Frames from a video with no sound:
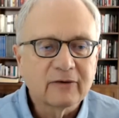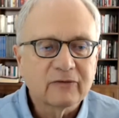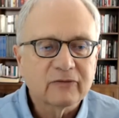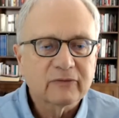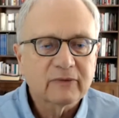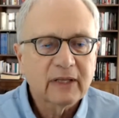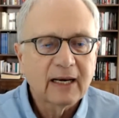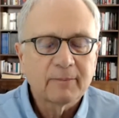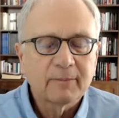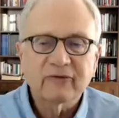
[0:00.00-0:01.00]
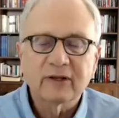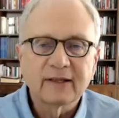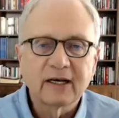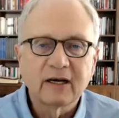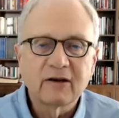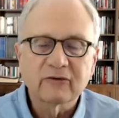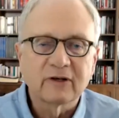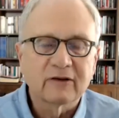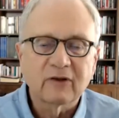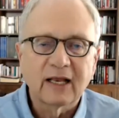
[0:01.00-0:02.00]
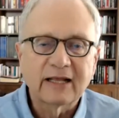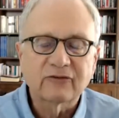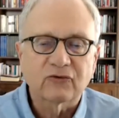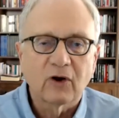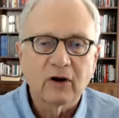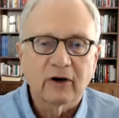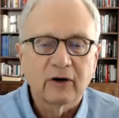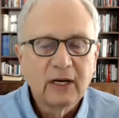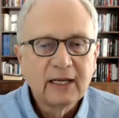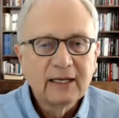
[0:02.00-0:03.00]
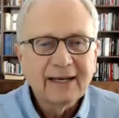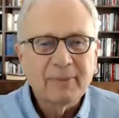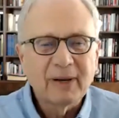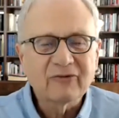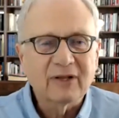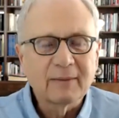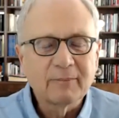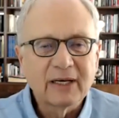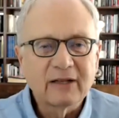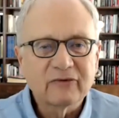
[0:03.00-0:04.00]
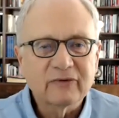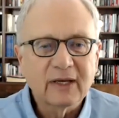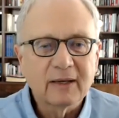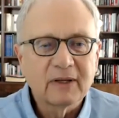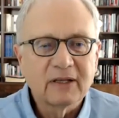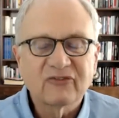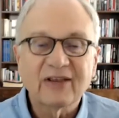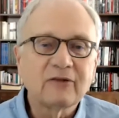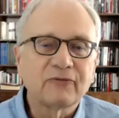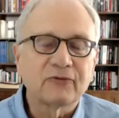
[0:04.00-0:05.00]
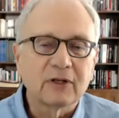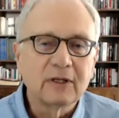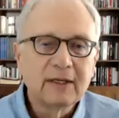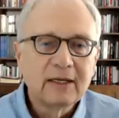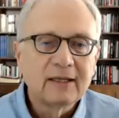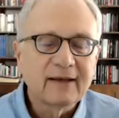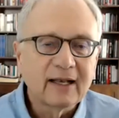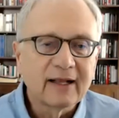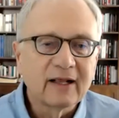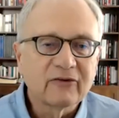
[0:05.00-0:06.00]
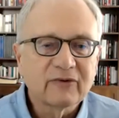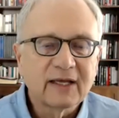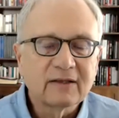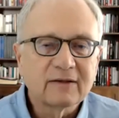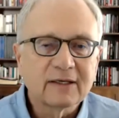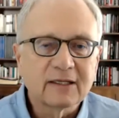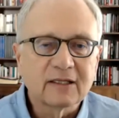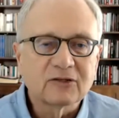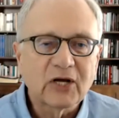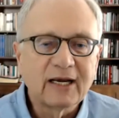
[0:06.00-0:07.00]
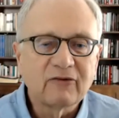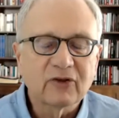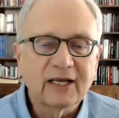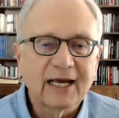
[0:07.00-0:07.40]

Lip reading: it's kind of puzzling that it isn't a lot stronger. Not puzzling, but it's insightful in telling us that the Chinese